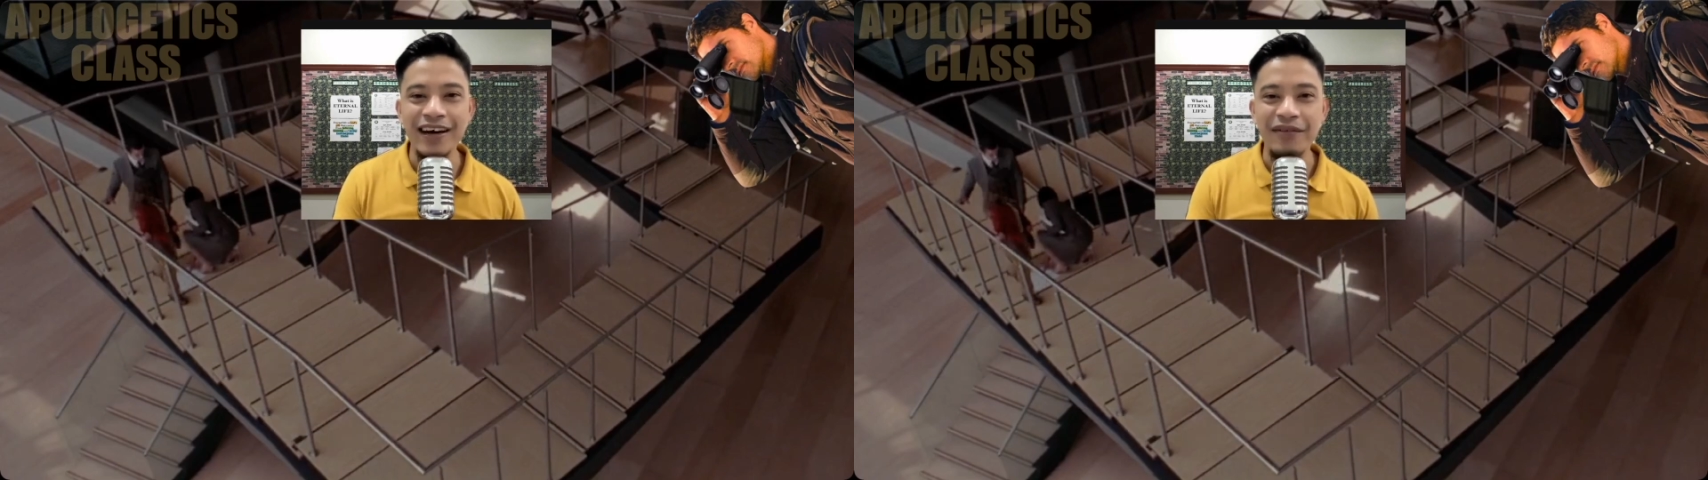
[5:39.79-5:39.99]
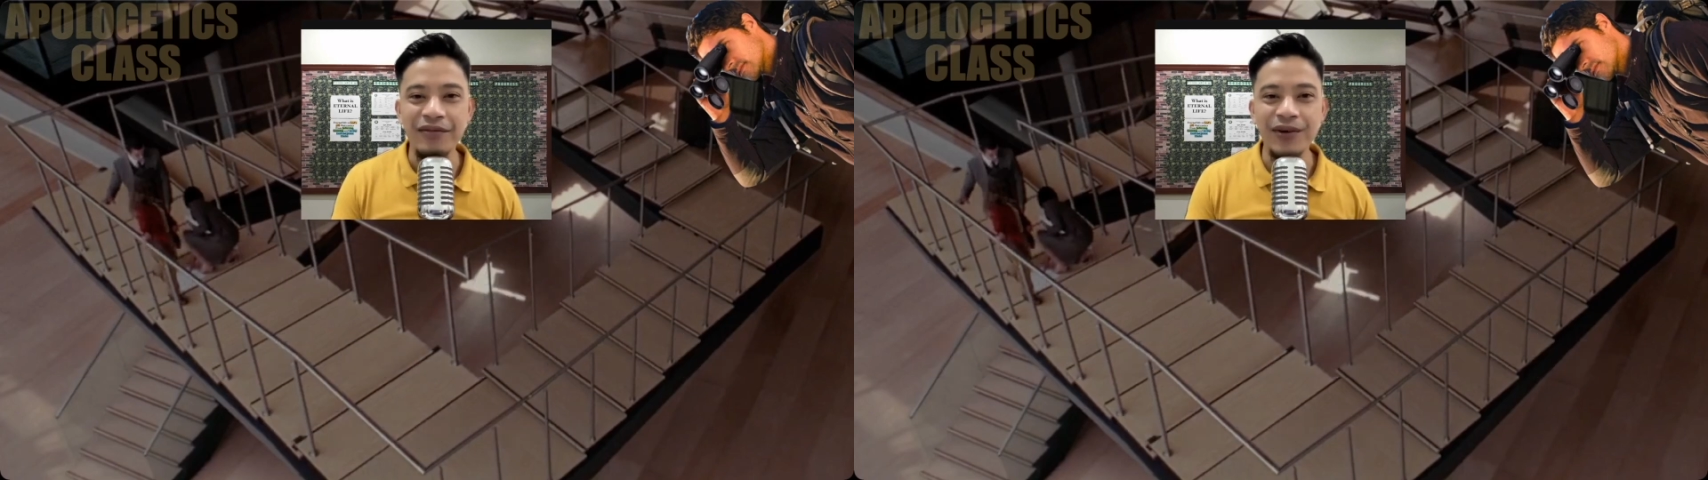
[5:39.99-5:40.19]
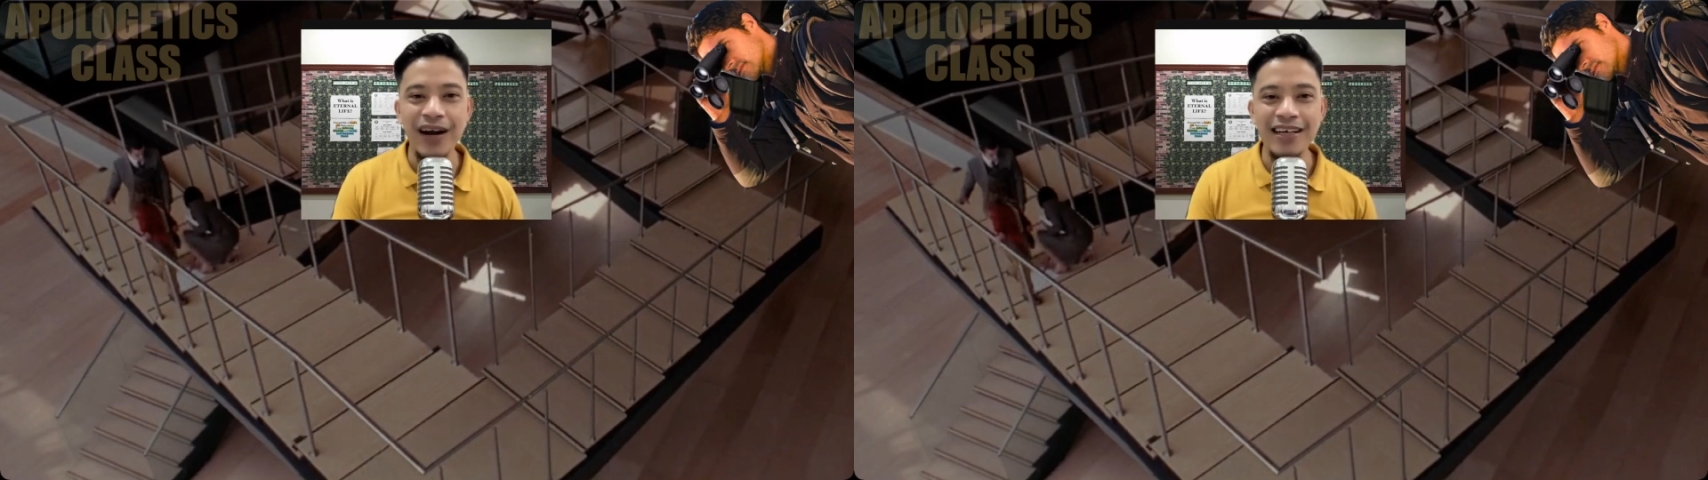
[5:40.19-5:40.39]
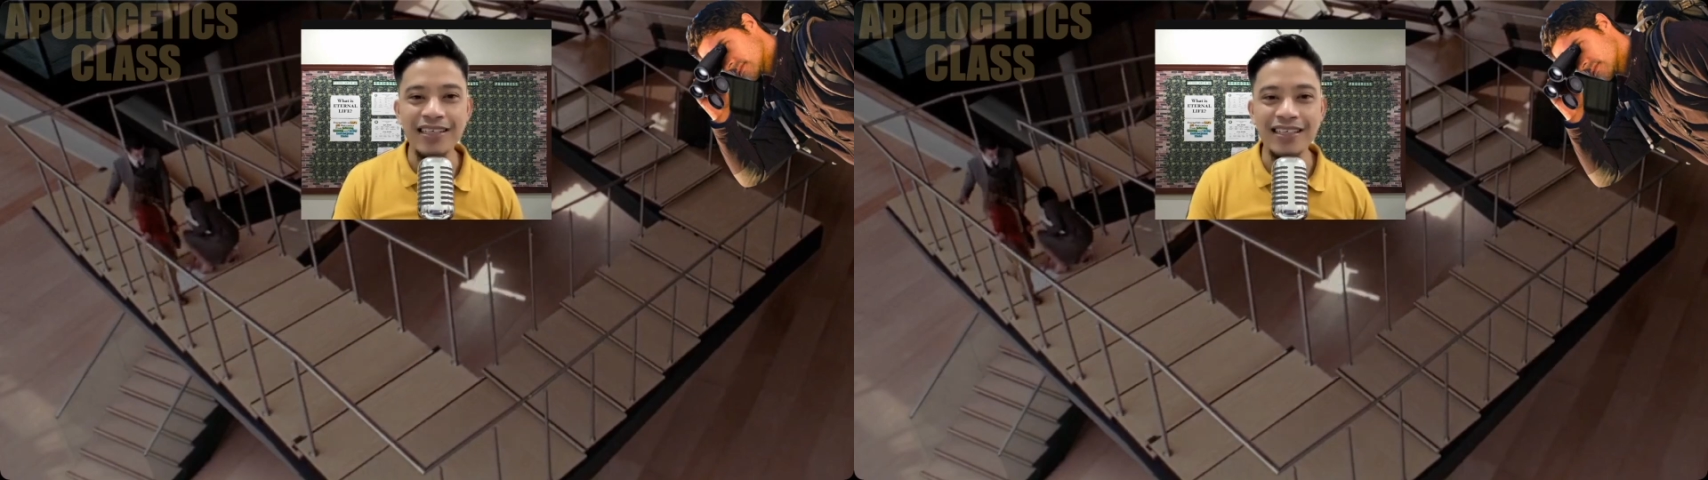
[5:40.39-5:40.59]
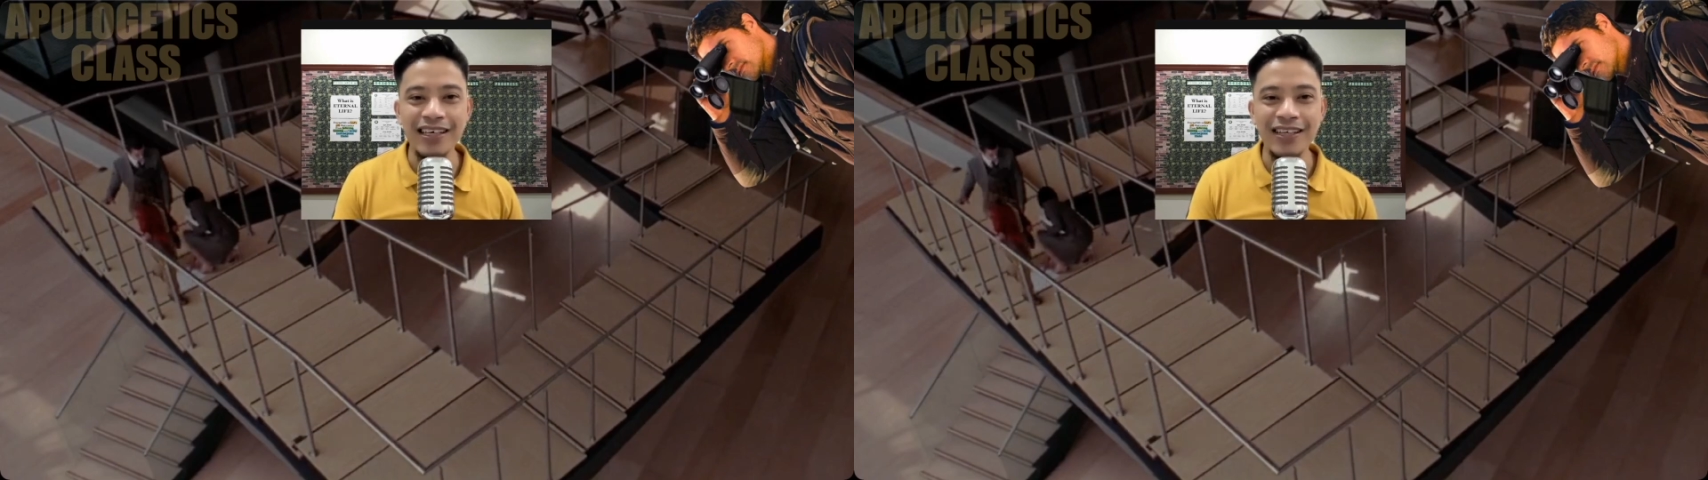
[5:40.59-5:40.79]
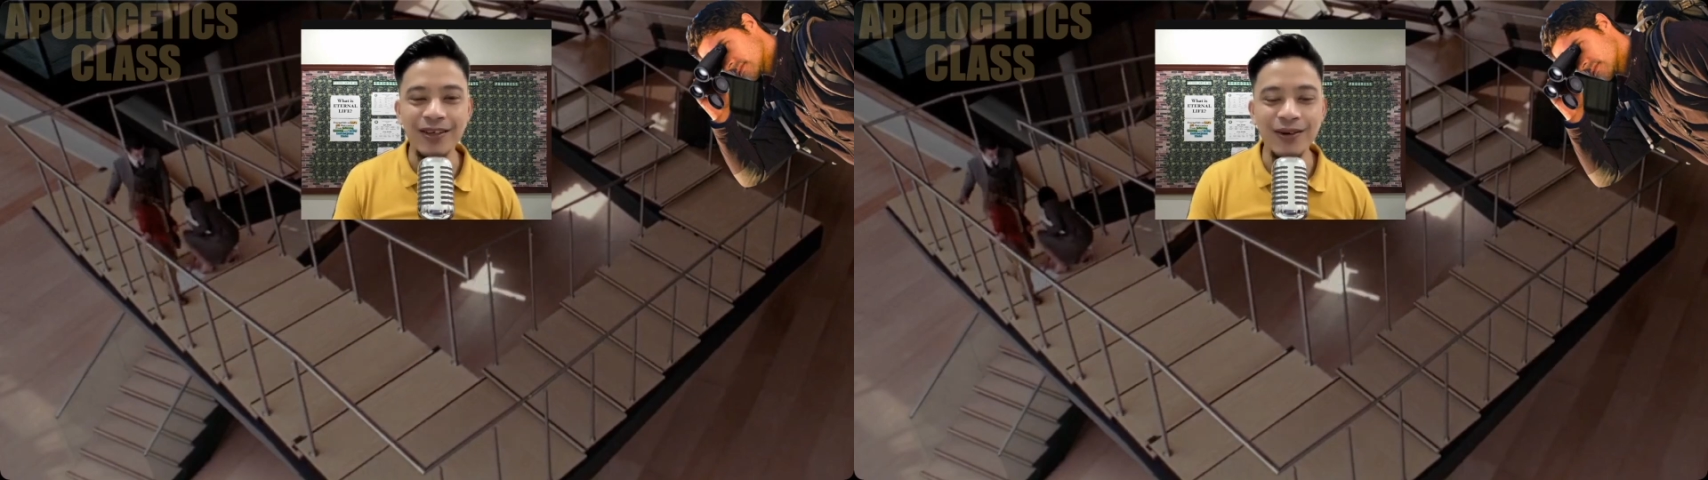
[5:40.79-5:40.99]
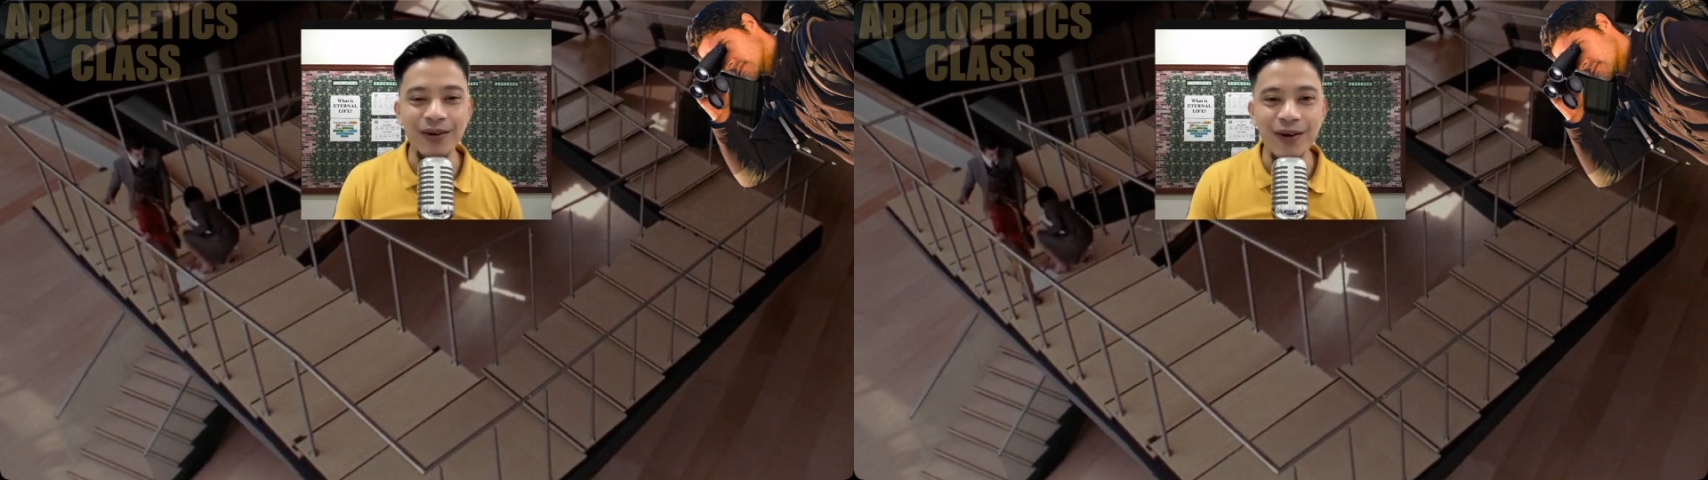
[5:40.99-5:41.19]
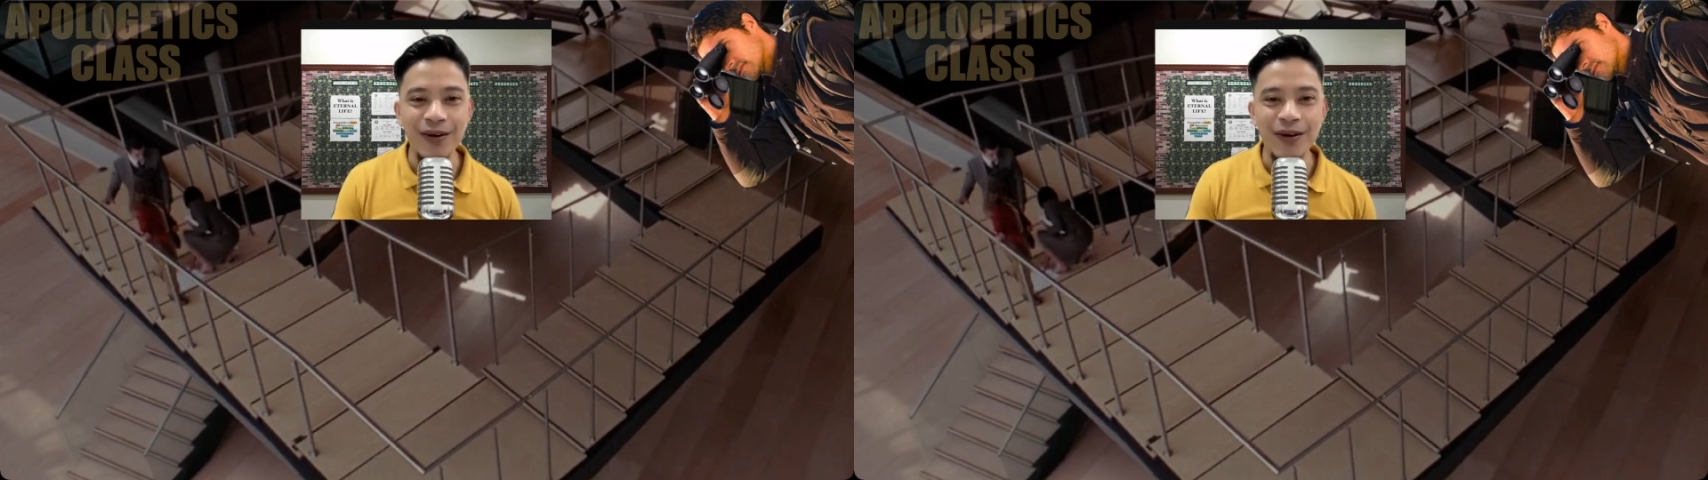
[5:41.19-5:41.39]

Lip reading: for us to